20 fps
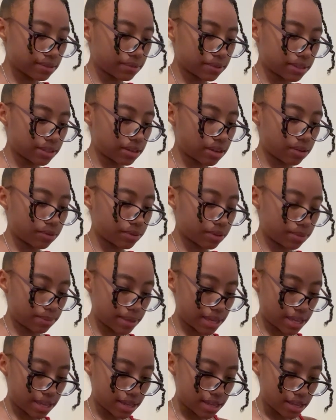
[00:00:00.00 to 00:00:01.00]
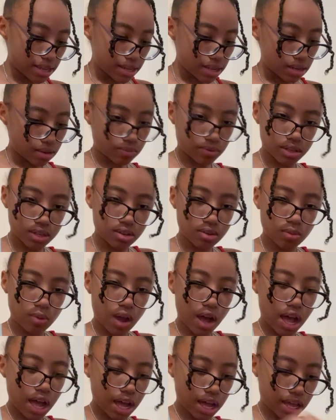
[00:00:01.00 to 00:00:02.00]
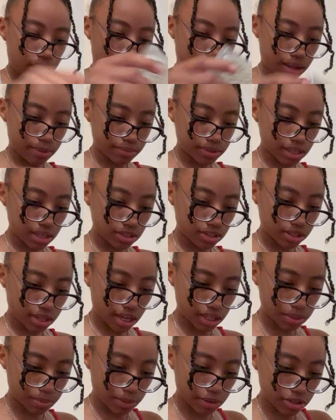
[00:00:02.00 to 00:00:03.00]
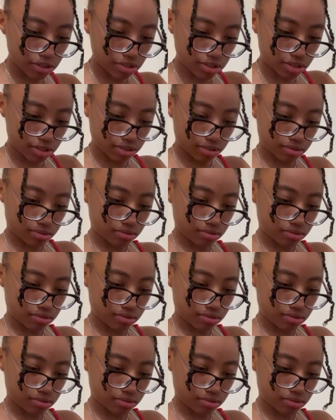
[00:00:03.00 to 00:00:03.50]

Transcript: want to go with me. Wonder why? I'm such a nice person.